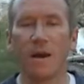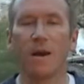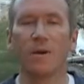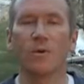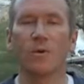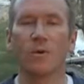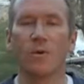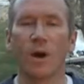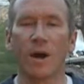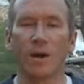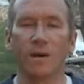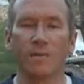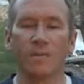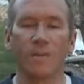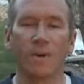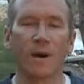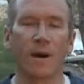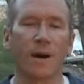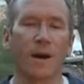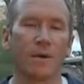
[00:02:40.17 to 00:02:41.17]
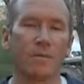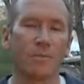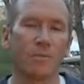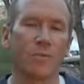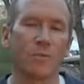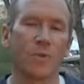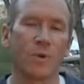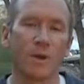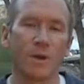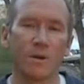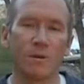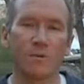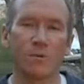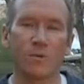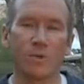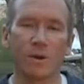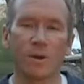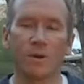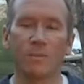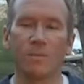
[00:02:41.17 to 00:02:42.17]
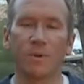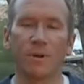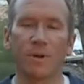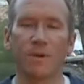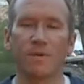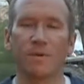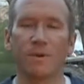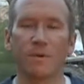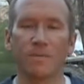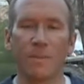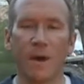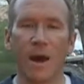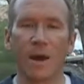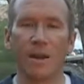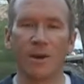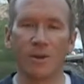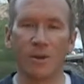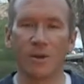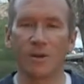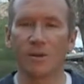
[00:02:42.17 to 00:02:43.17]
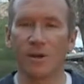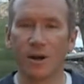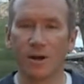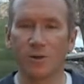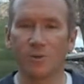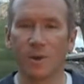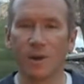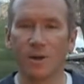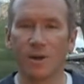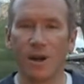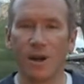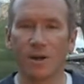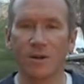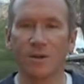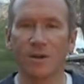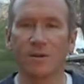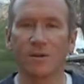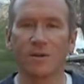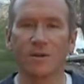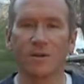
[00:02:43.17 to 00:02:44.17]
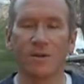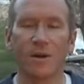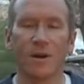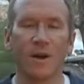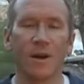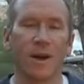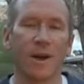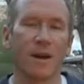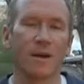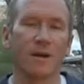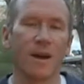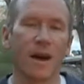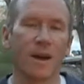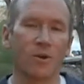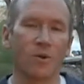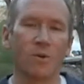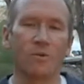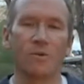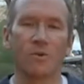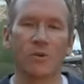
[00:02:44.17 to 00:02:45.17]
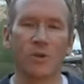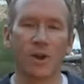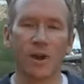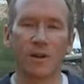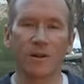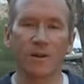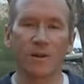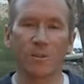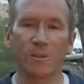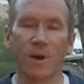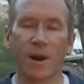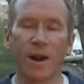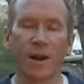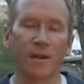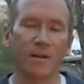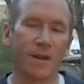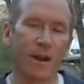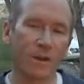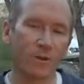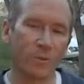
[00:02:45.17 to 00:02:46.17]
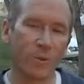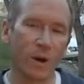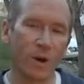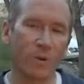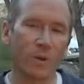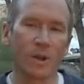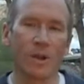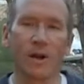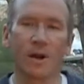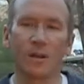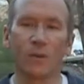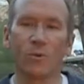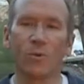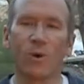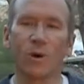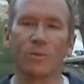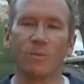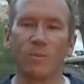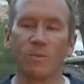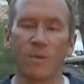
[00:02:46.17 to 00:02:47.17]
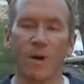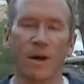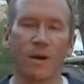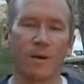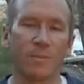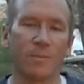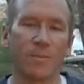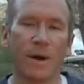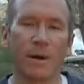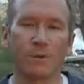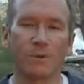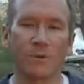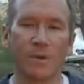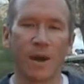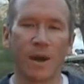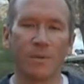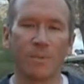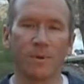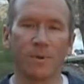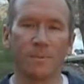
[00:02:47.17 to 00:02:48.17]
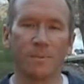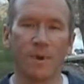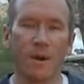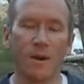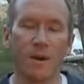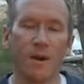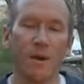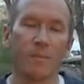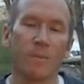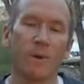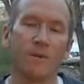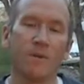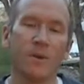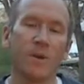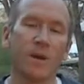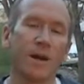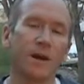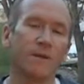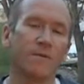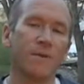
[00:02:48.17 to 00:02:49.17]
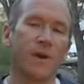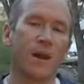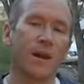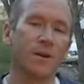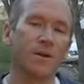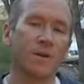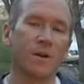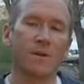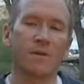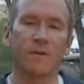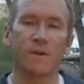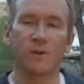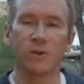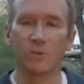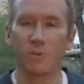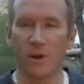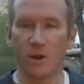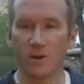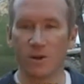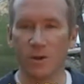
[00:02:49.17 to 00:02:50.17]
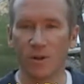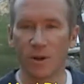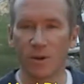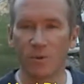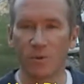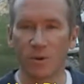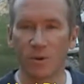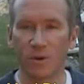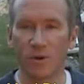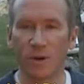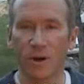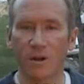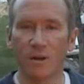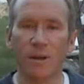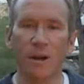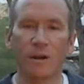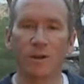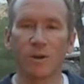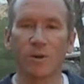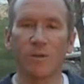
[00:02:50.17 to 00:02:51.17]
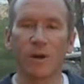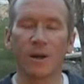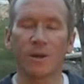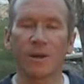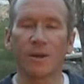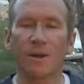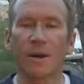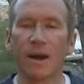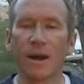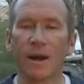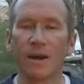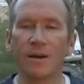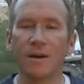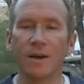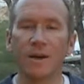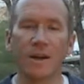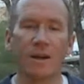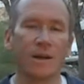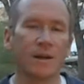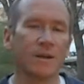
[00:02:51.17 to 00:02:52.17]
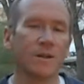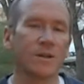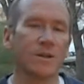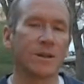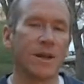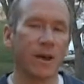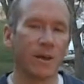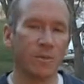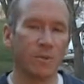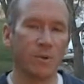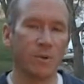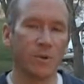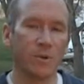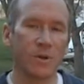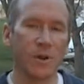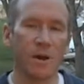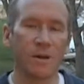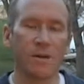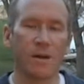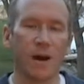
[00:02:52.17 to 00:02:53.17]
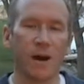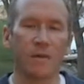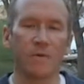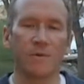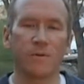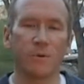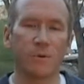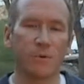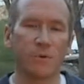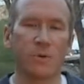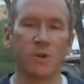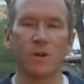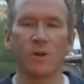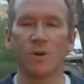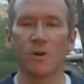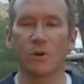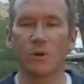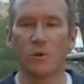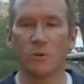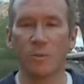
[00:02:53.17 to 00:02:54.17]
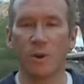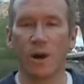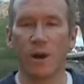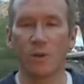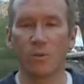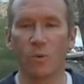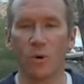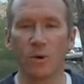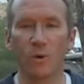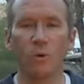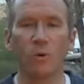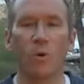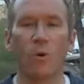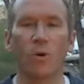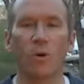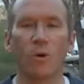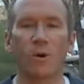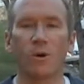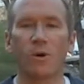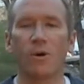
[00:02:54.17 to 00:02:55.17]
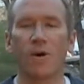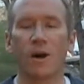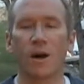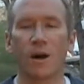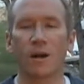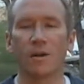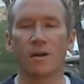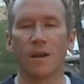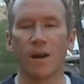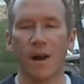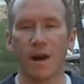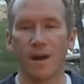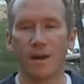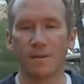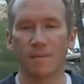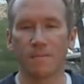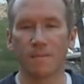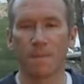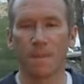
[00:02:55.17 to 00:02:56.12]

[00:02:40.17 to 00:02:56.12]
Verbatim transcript: either way, um, we really believe in managing your expectations and not overselling the product. That's why we like the one uh, pound sample. But if you take advantage of our special that we're uh, telling you about today, it's 10% off using the coupon when you order online.